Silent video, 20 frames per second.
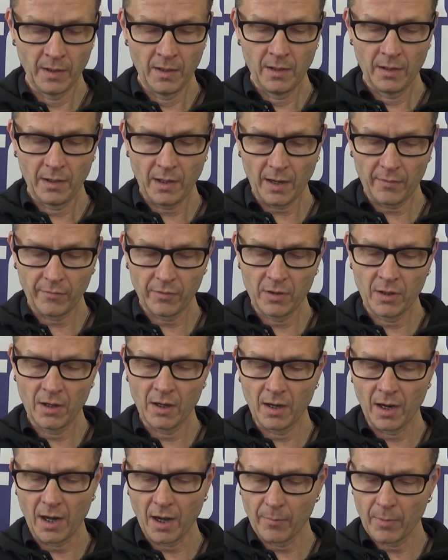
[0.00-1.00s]
Kevin and
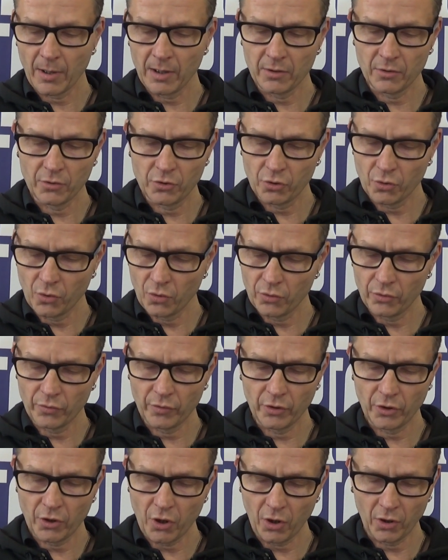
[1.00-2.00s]
Ahmed and Shona and
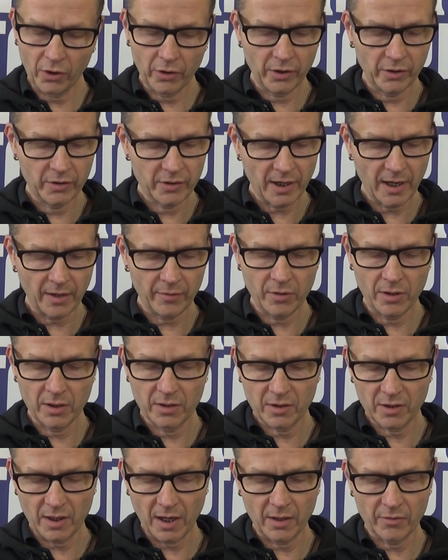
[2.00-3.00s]
Colin and Terry and
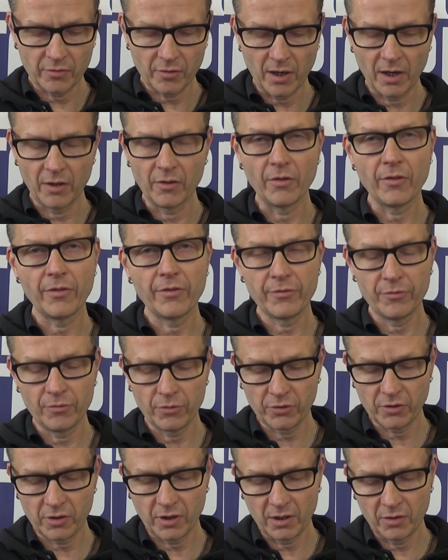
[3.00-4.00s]
Sandra and the
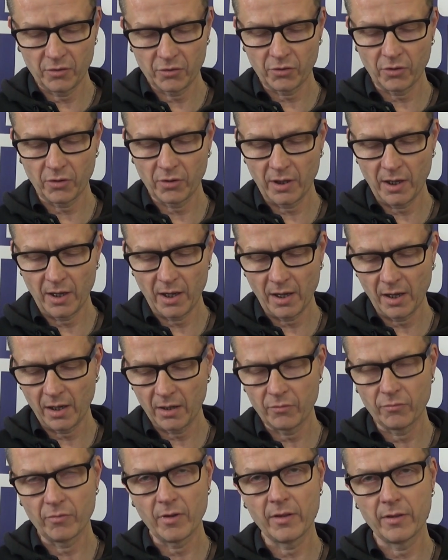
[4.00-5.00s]
thrusting trochaic
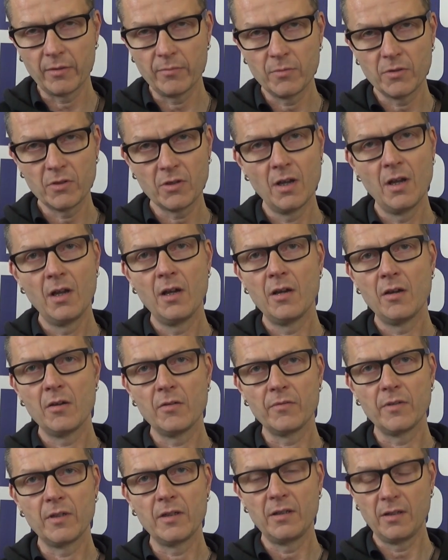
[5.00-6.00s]
rhythms of
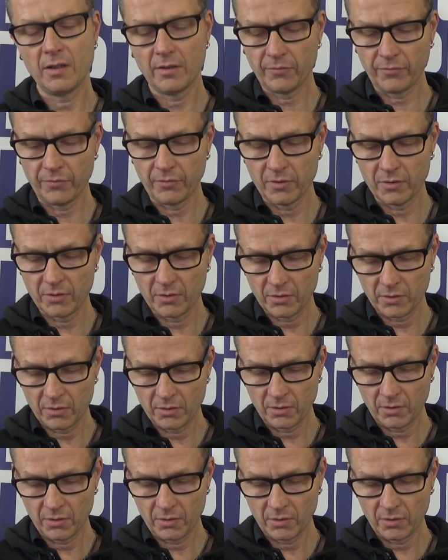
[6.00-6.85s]
indifference.